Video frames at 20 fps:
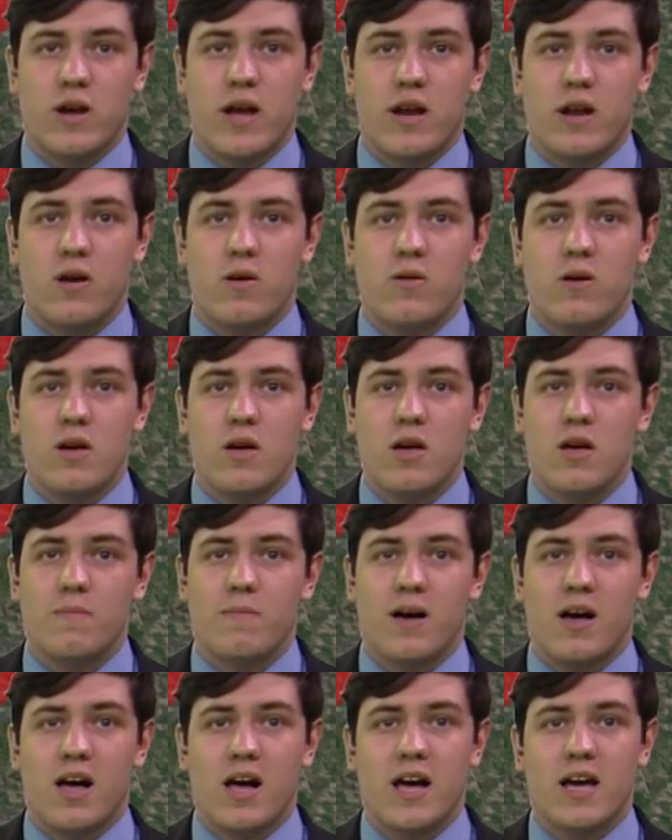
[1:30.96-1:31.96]
tornado
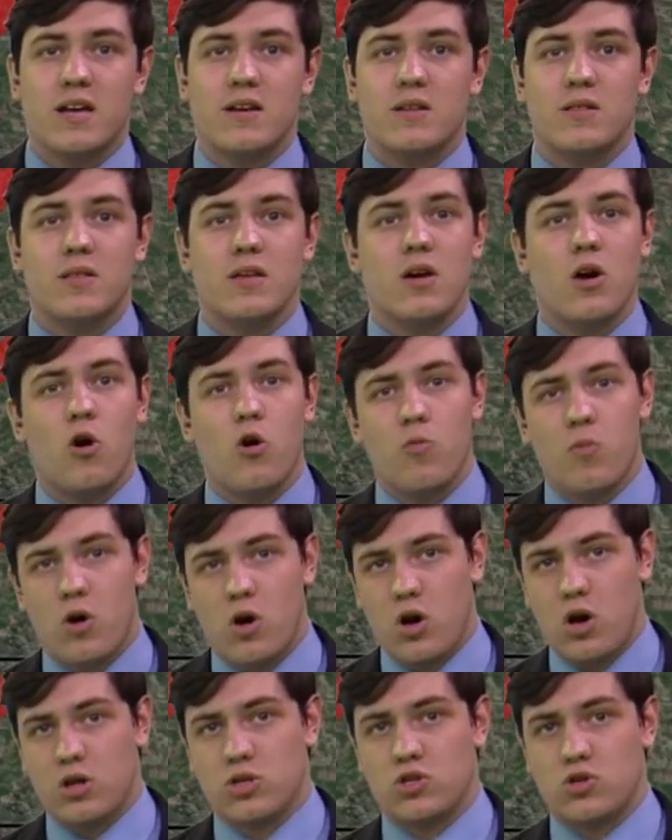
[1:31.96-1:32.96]
behind the
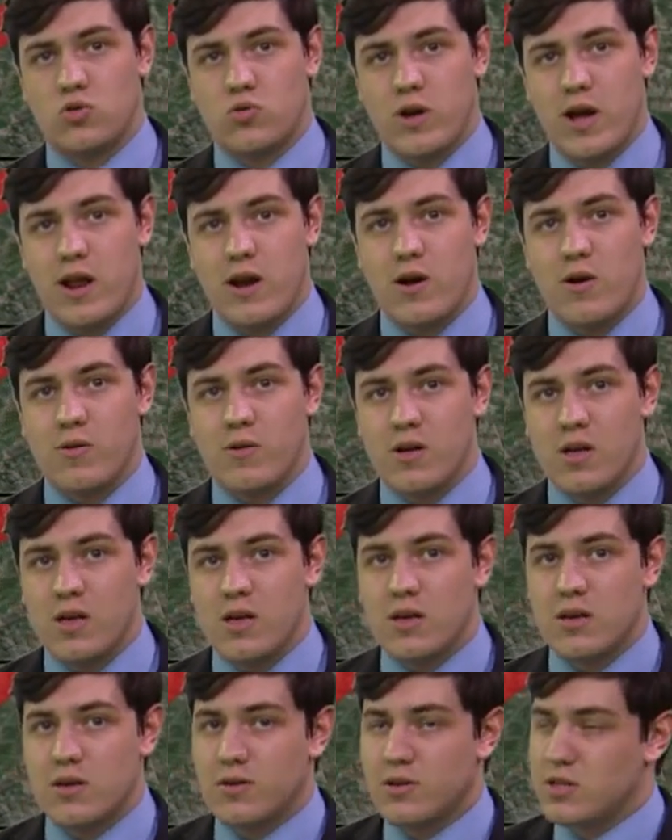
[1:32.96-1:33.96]
Omaha tornado,
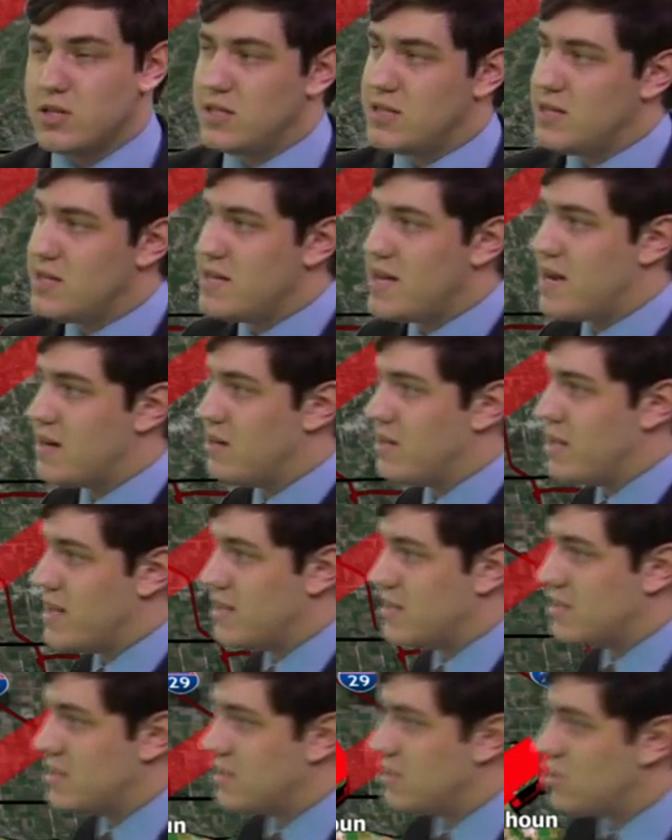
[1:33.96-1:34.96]
which is the
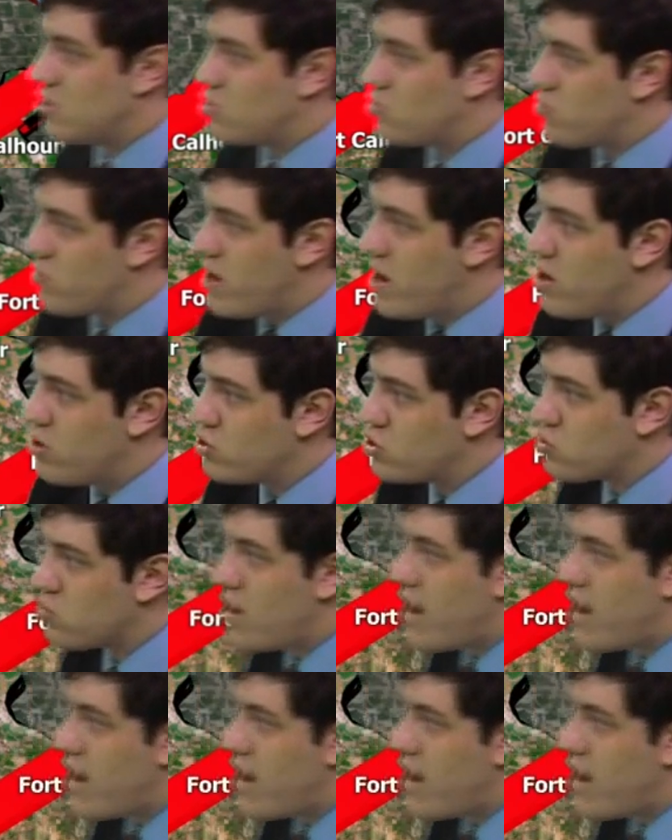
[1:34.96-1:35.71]
deadliest as the tornado